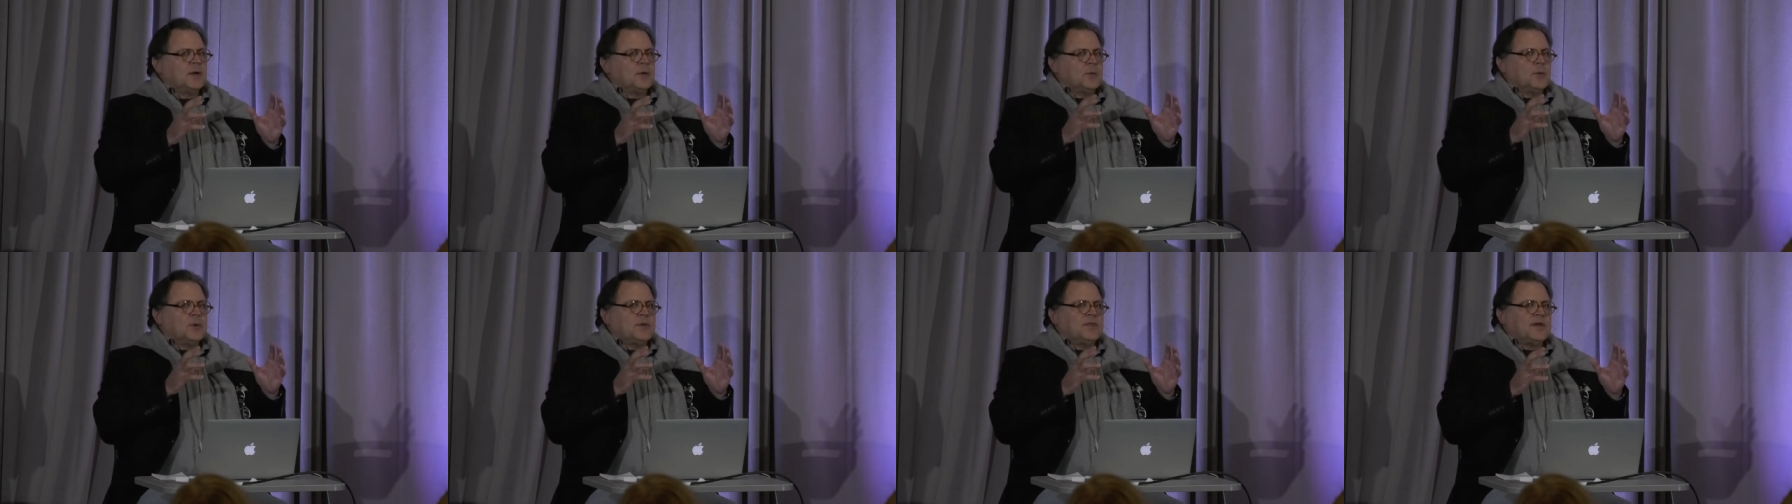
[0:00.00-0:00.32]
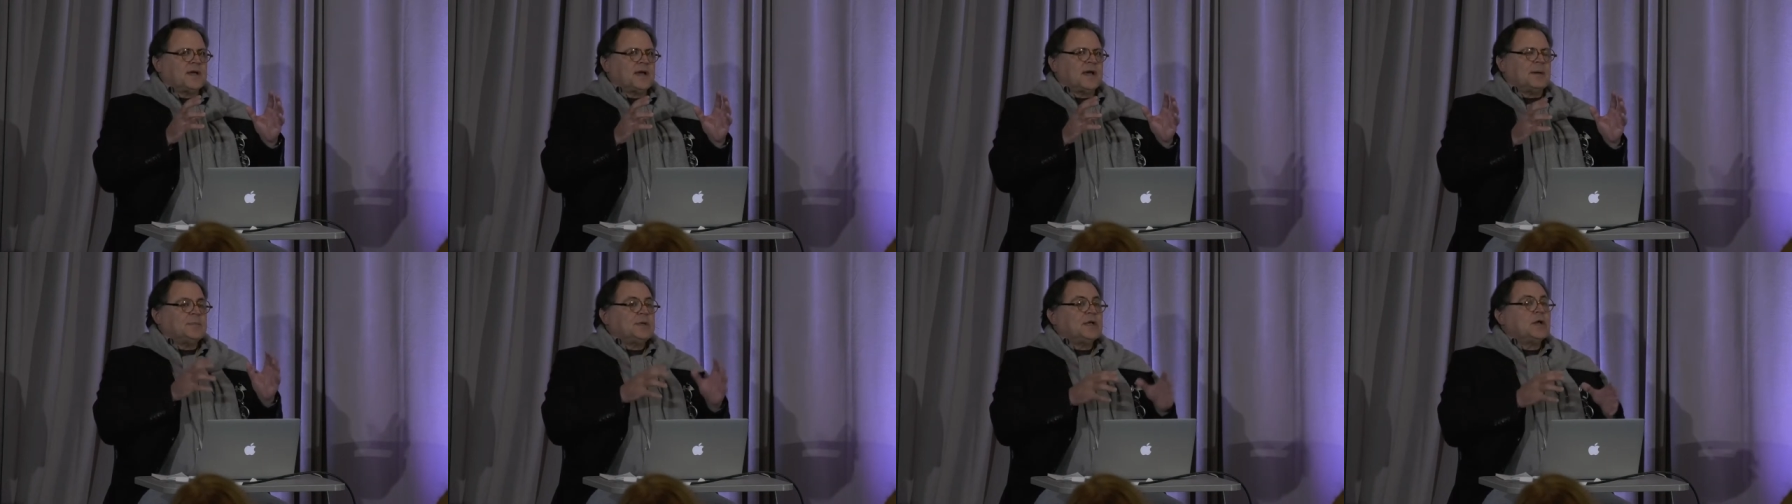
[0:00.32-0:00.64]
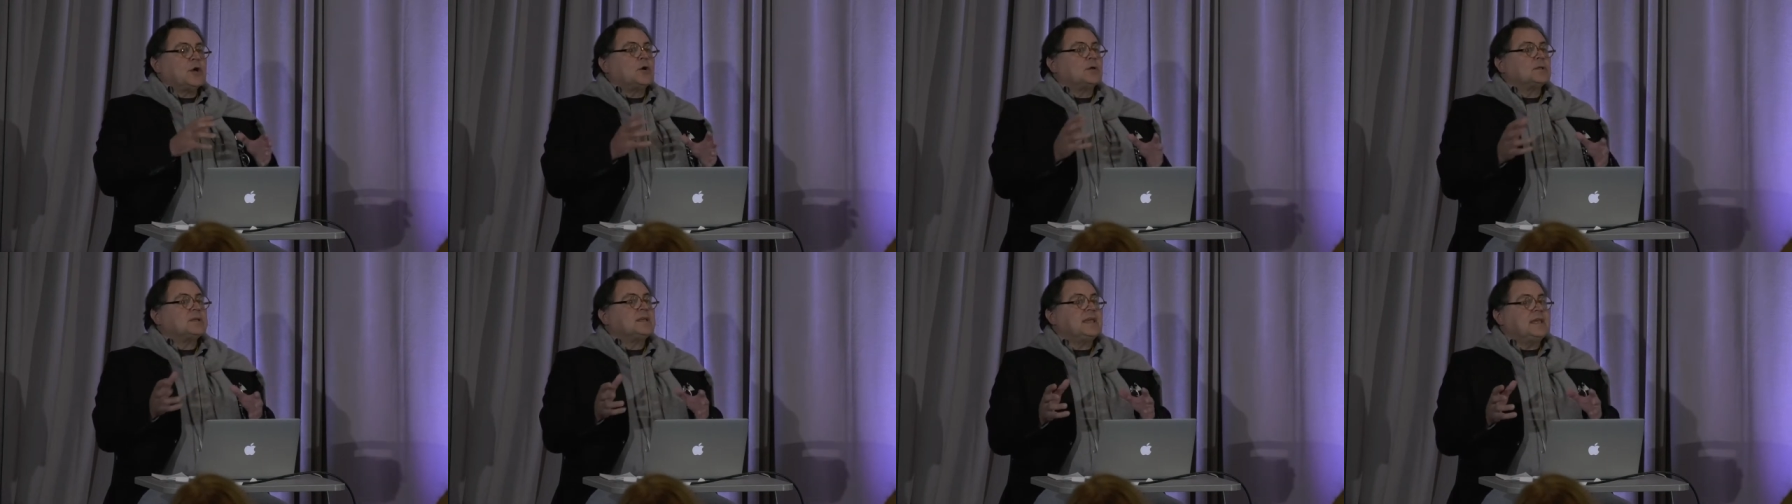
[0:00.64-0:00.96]
with a company
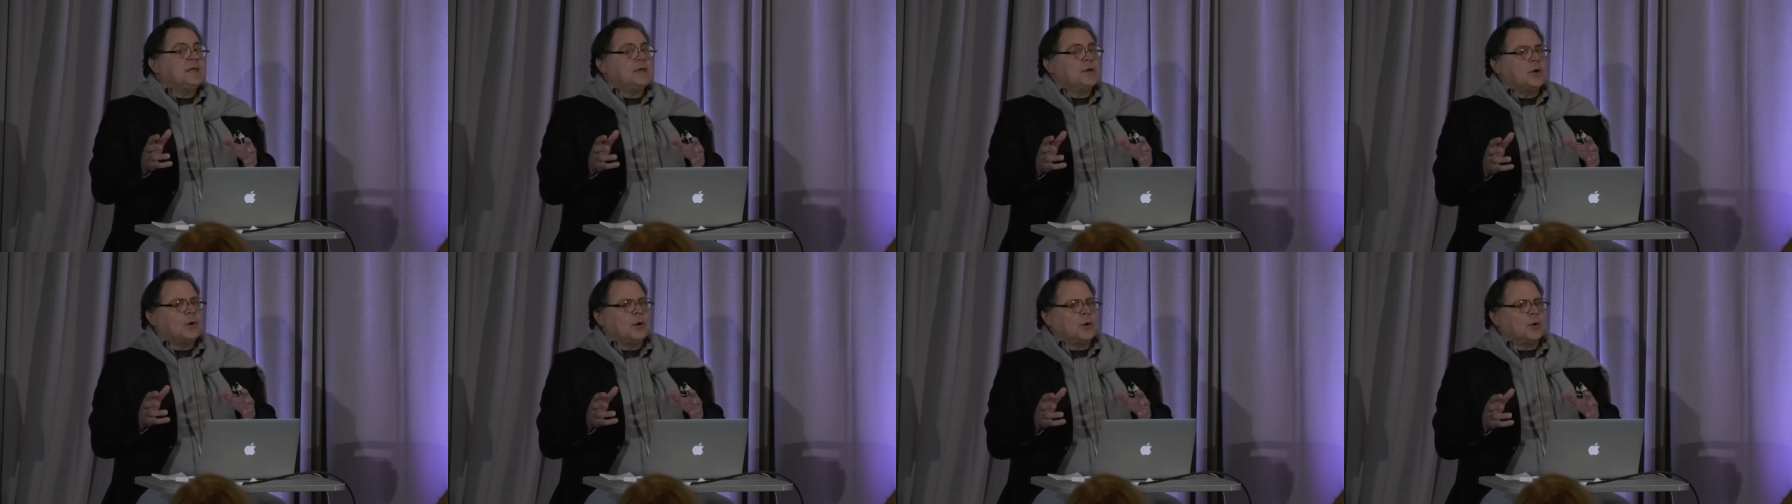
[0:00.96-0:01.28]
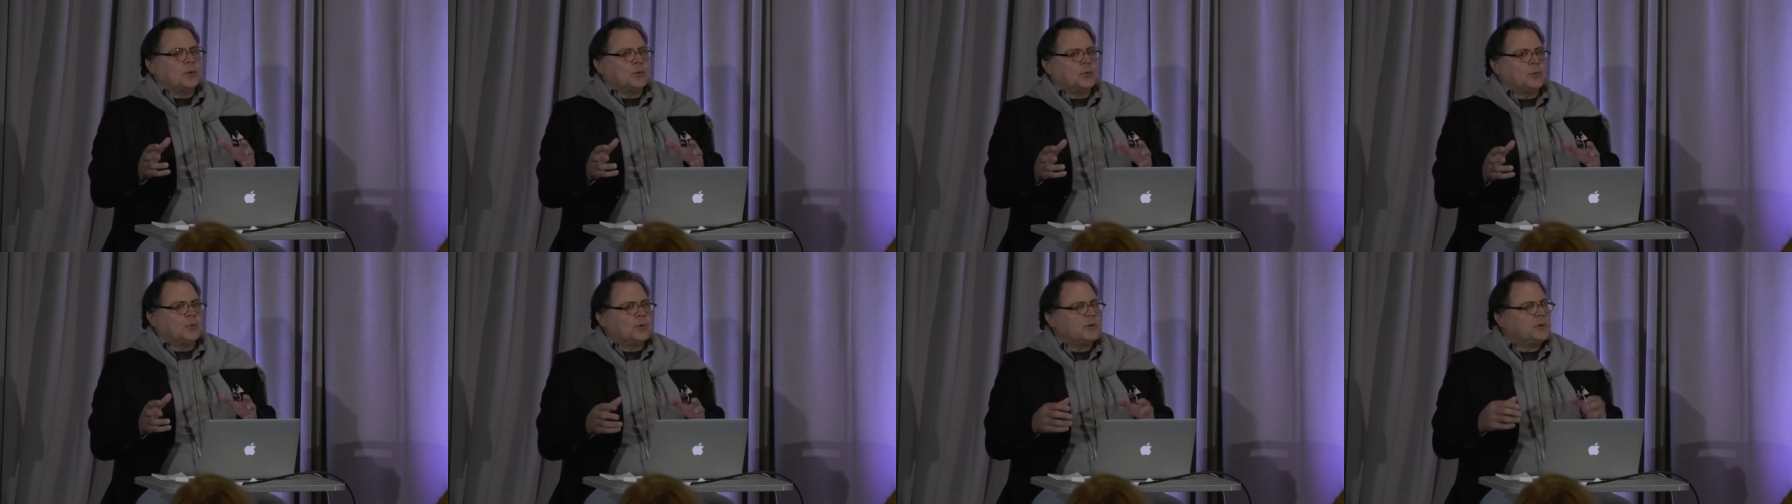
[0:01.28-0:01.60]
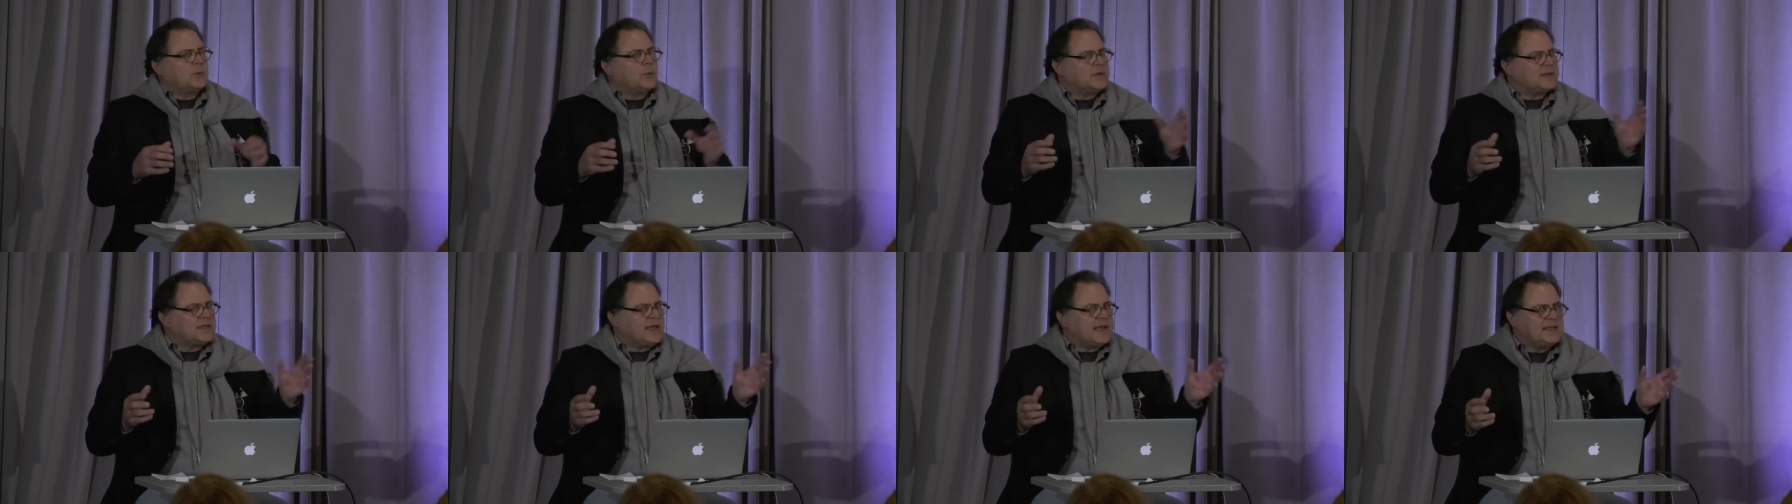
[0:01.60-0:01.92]
called Keyhole.
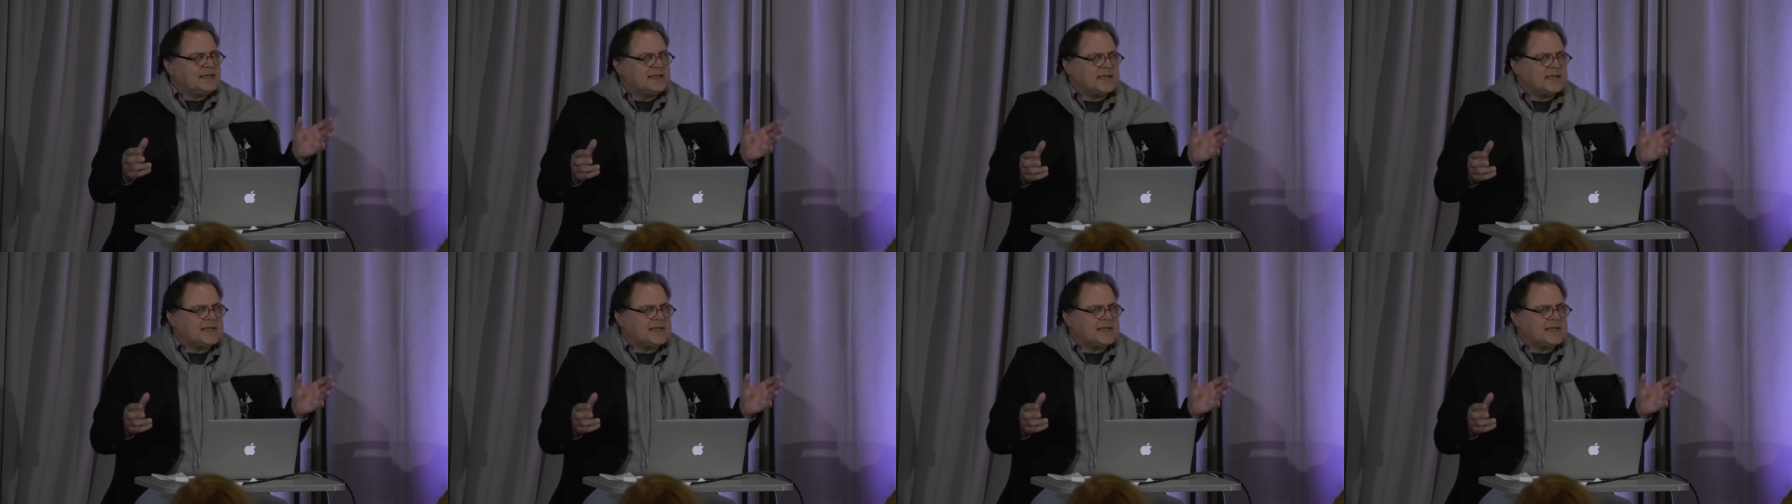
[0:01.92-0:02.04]
what they